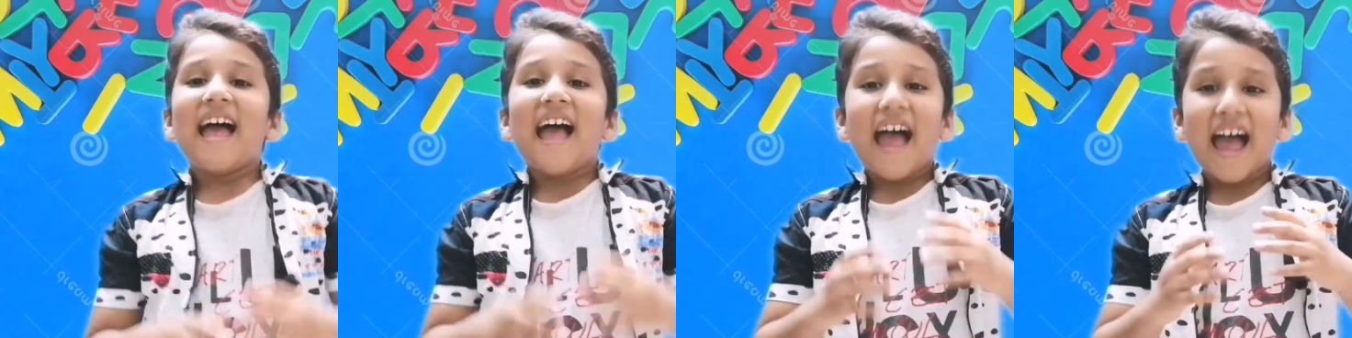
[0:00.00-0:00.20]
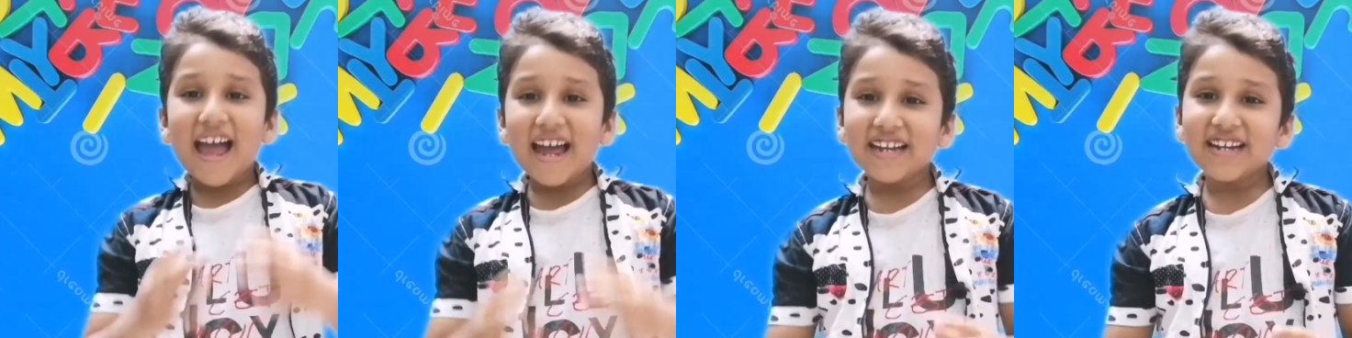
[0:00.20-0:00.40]

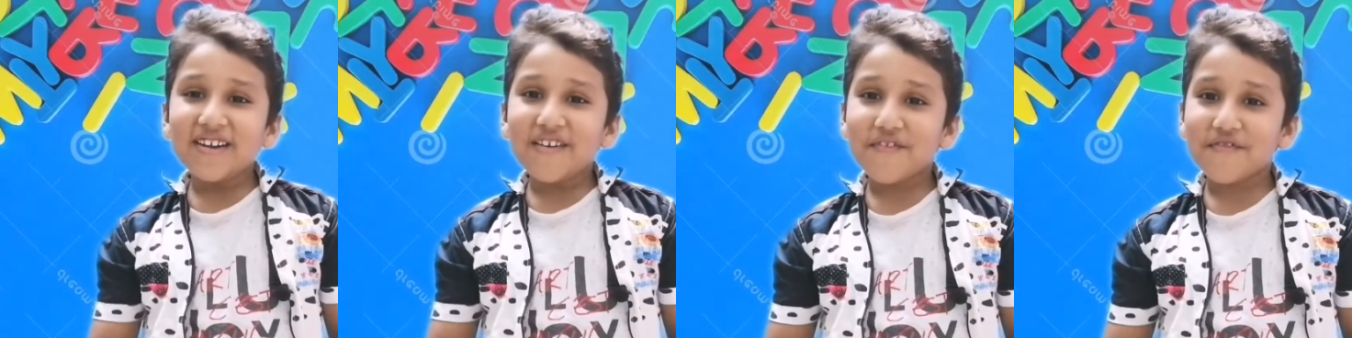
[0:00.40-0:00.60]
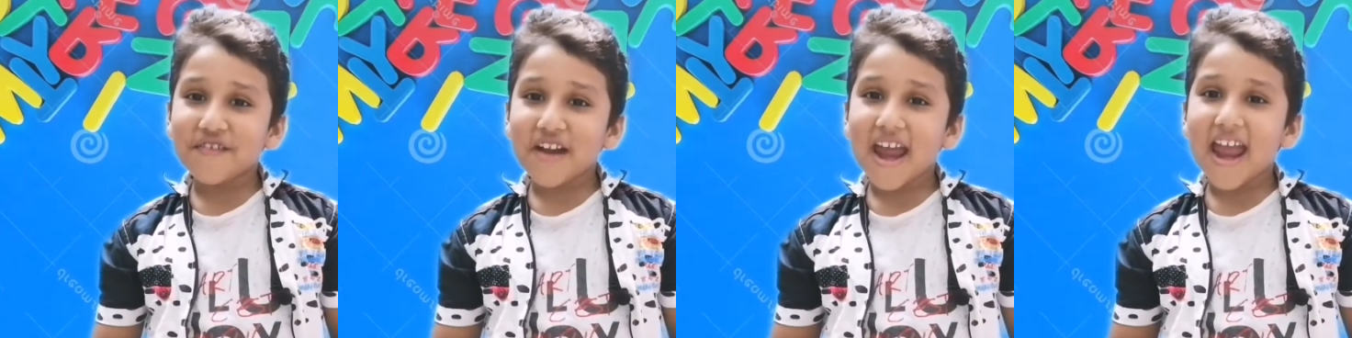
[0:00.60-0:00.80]
Hello
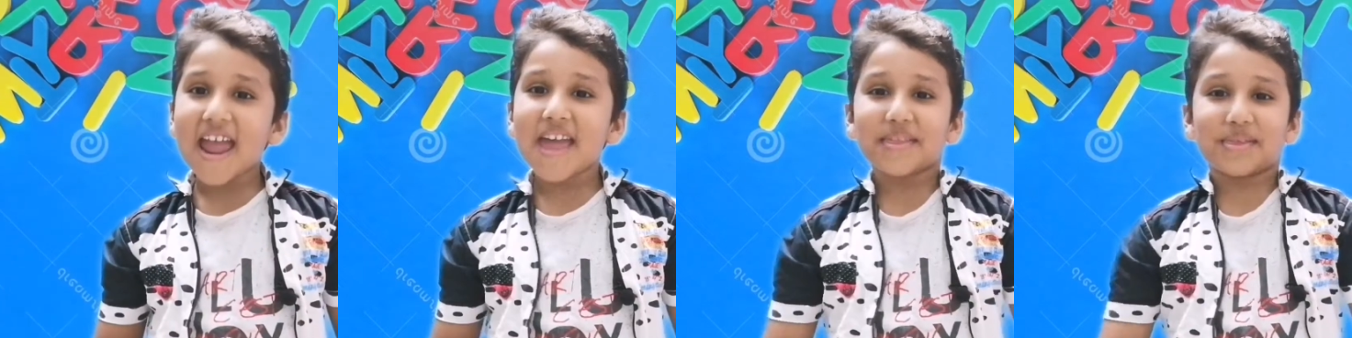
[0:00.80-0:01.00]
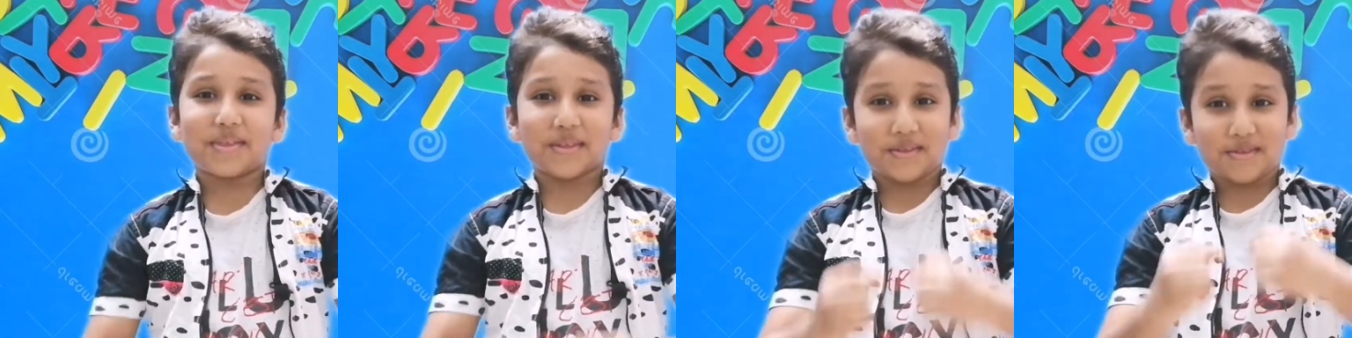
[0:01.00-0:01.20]

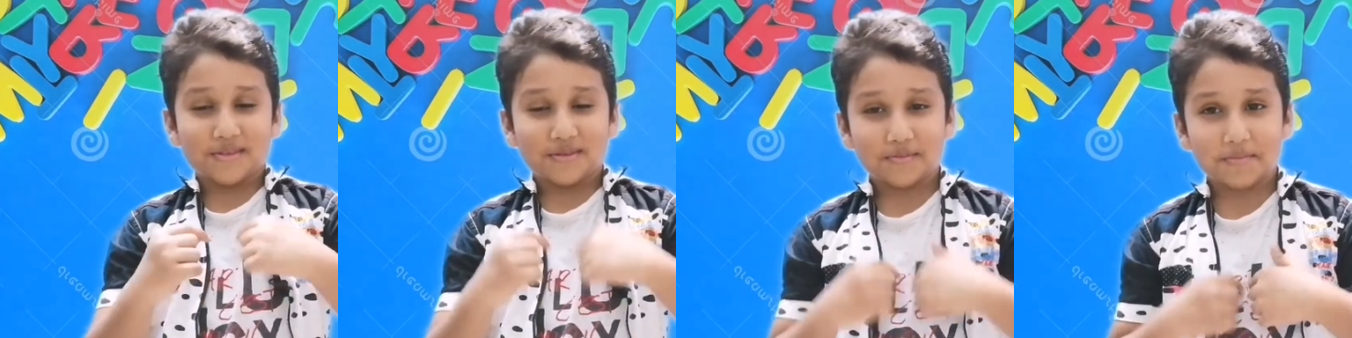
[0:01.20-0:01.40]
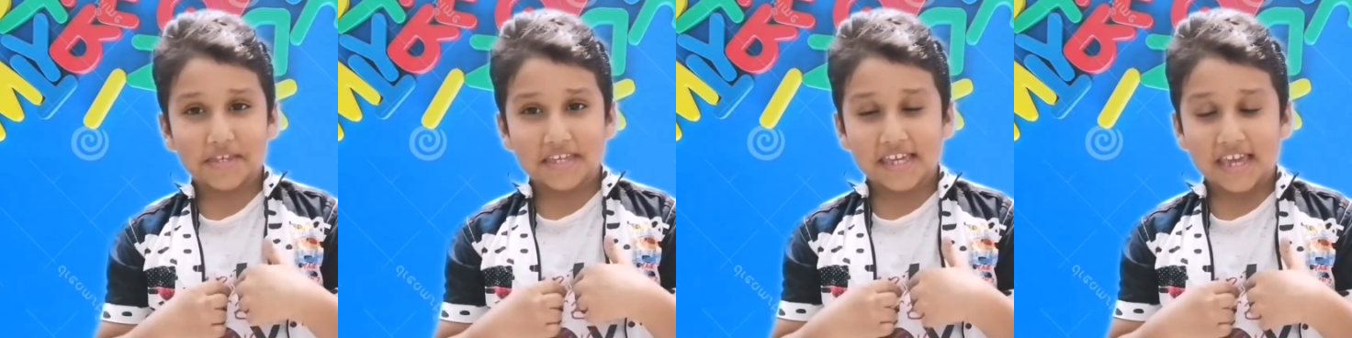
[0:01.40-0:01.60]
friends, this is
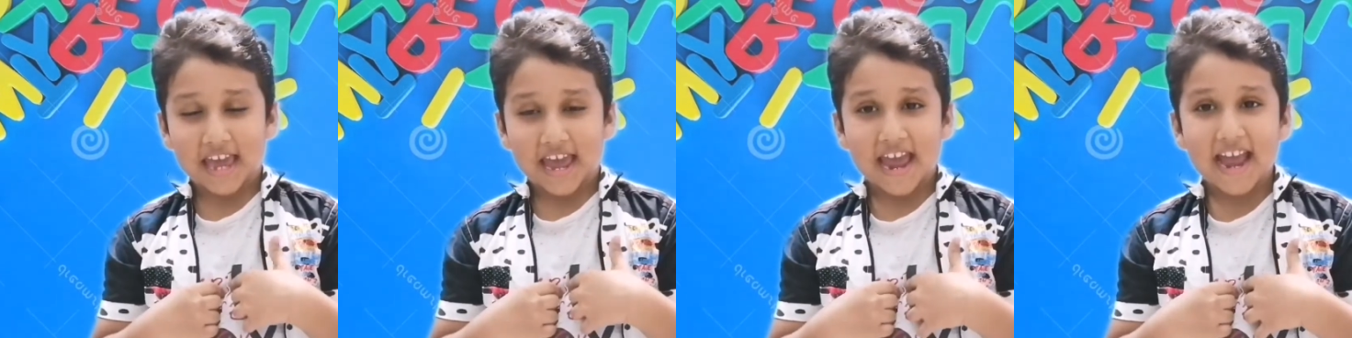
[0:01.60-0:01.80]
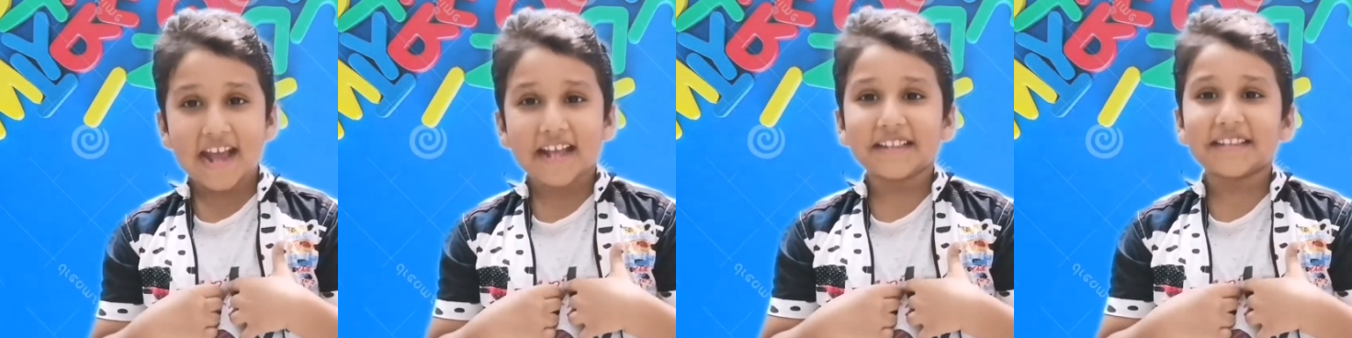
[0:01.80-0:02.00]
me
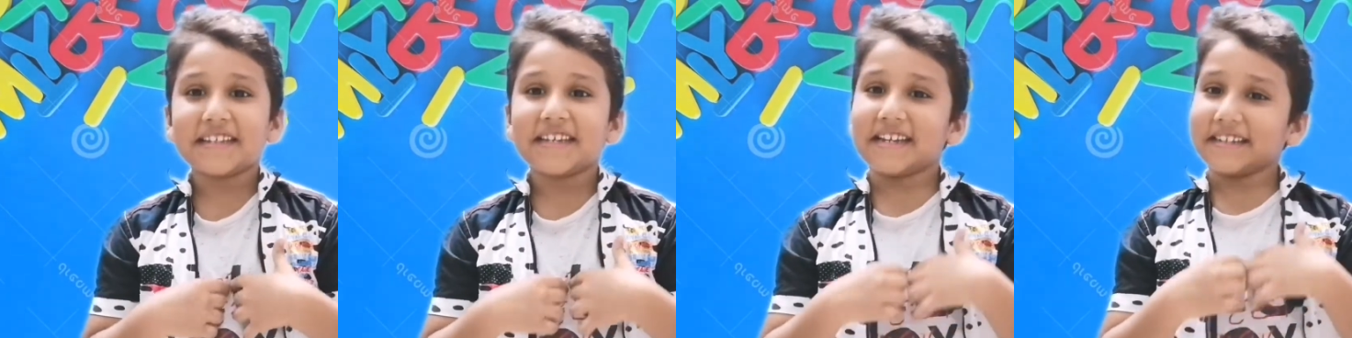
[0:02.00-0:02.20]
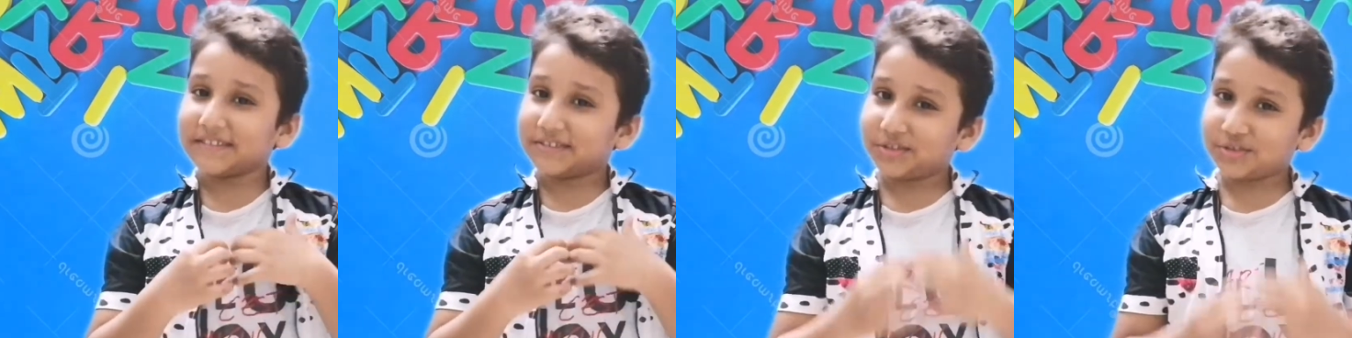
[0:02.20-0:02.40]
Hadi,
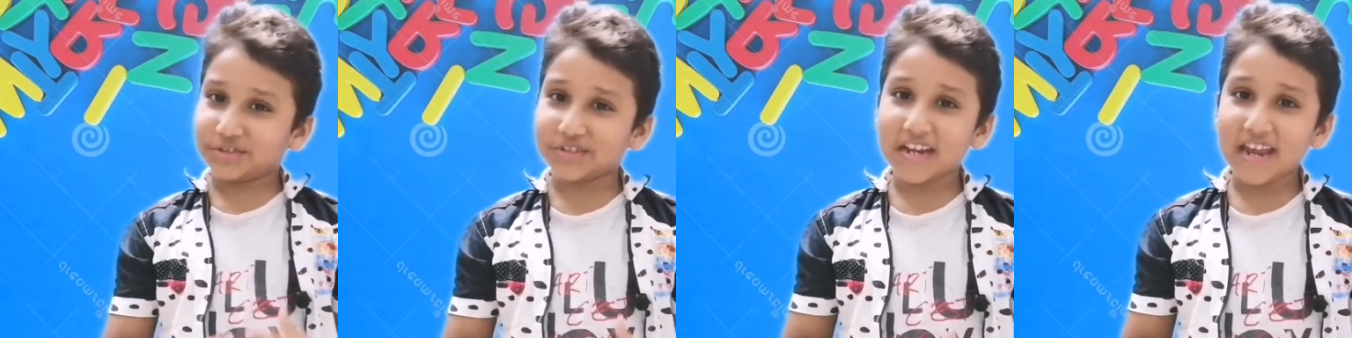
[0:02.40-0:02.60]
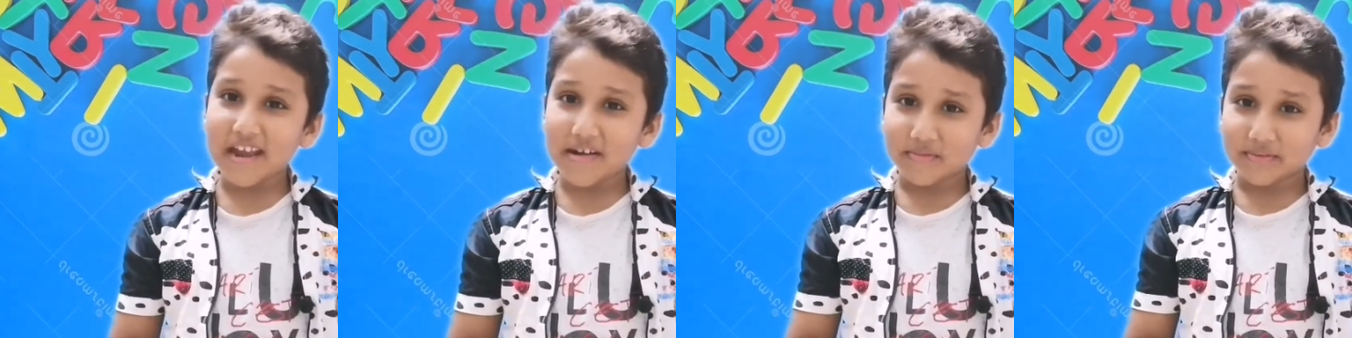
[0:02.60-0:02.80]
and today
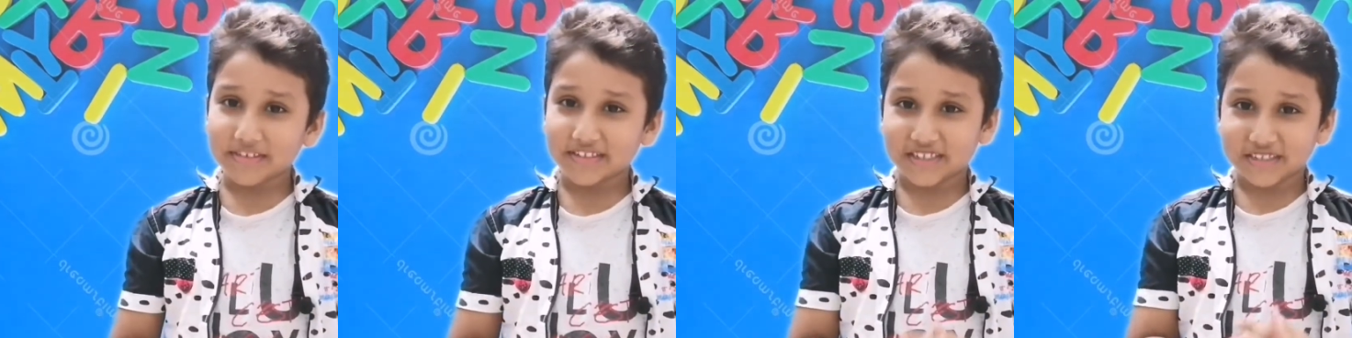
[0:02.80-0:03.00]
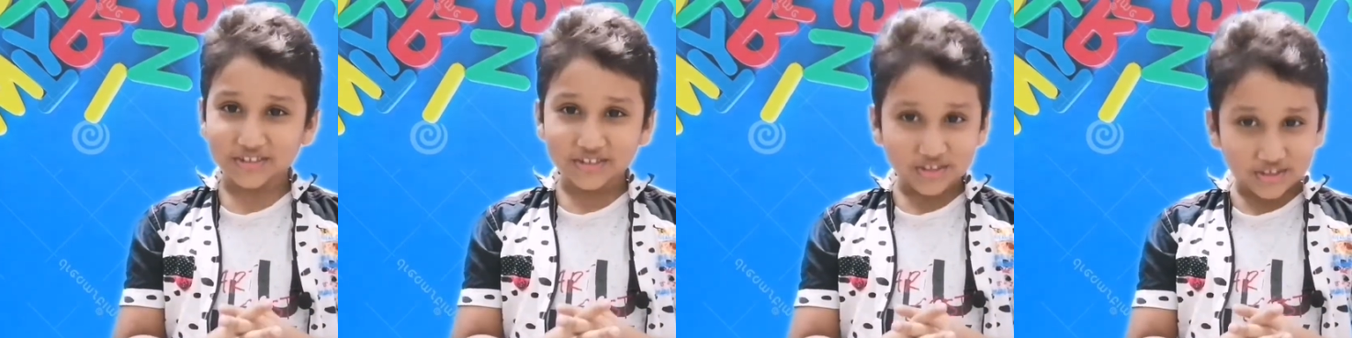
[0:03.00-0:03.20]
I'm with a
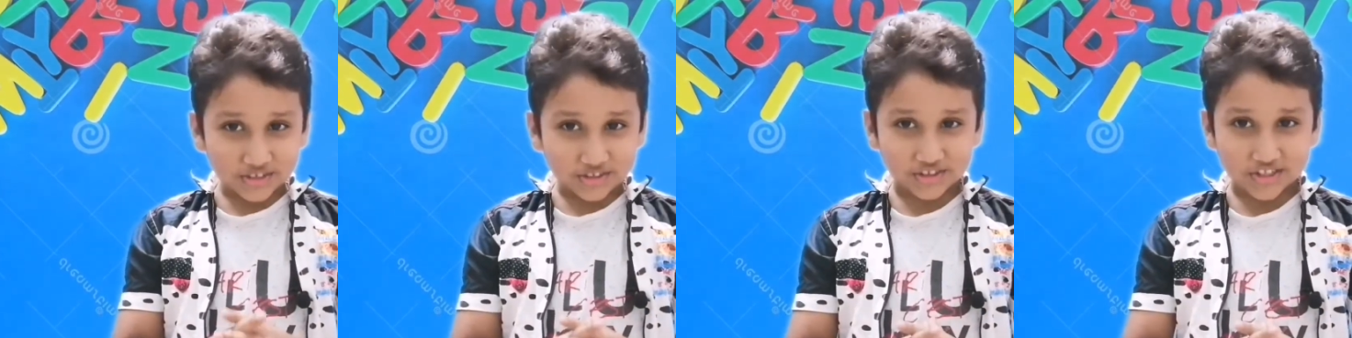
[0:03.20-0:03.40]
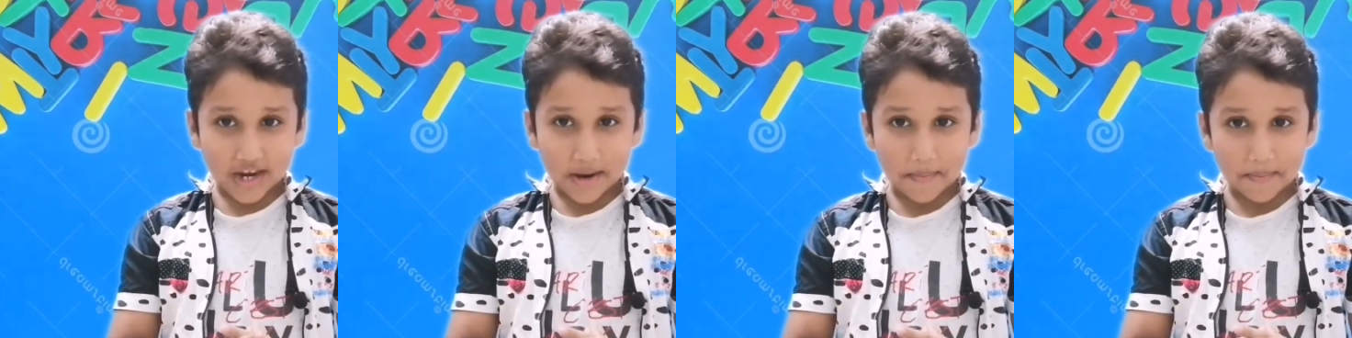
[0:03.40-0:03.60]
new
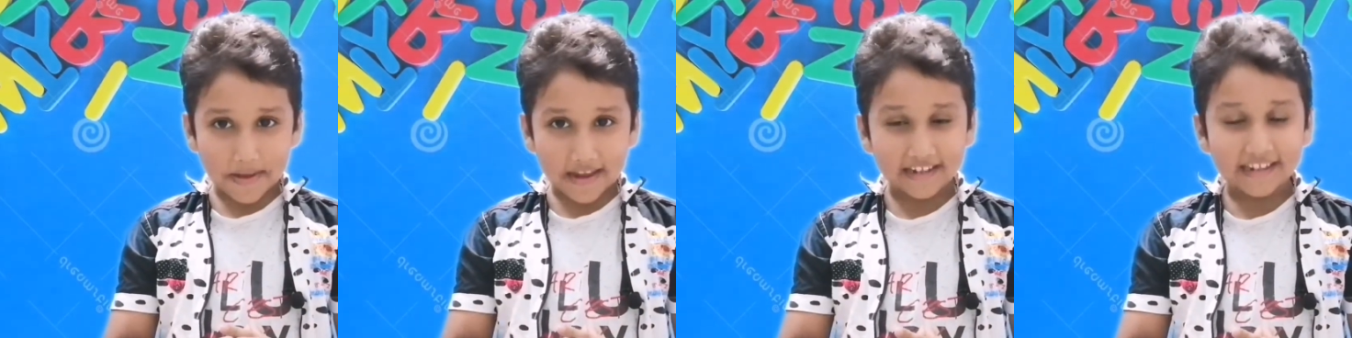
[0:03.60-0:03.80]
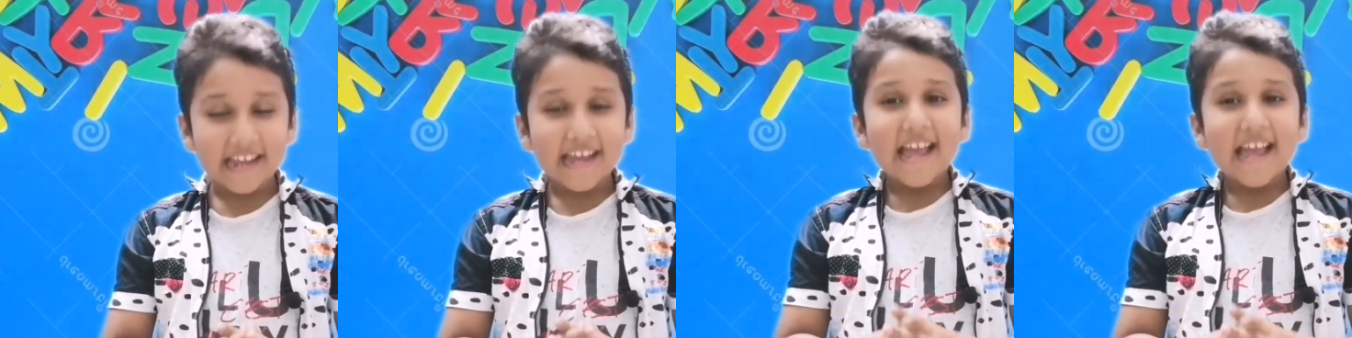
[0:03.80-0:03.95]
topic,